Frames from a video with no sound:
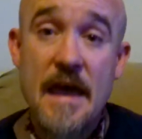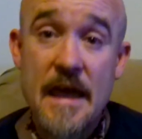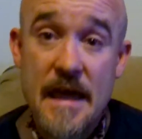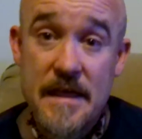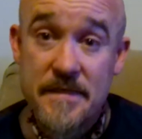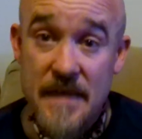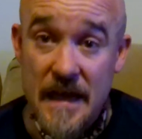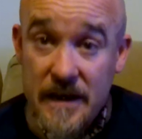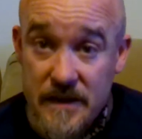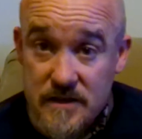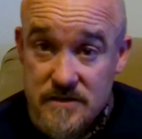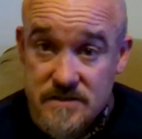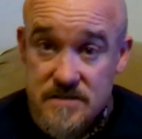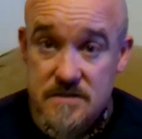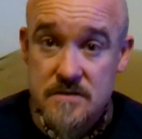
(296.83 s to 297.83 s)
And that
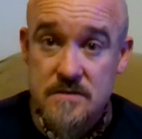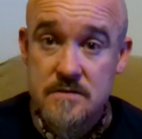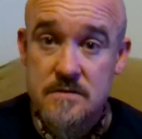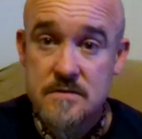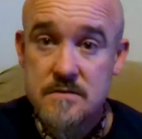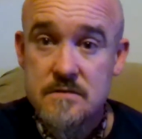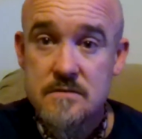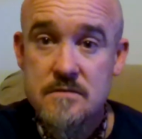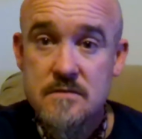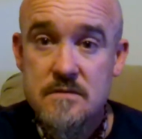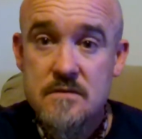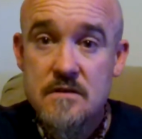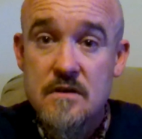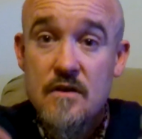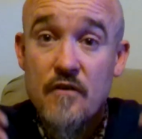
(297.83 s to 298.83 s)
is
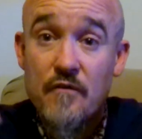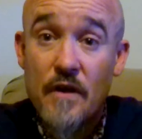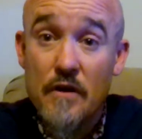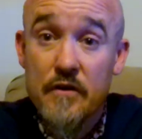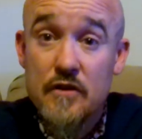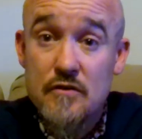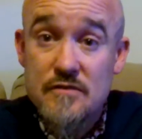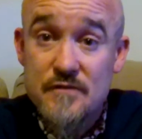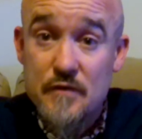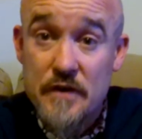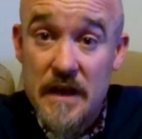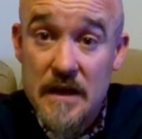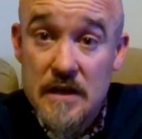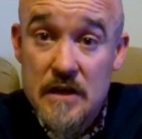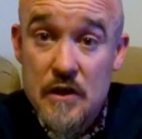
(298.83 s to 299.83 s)
very useful,
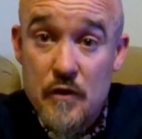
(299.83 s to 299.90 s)
yeah?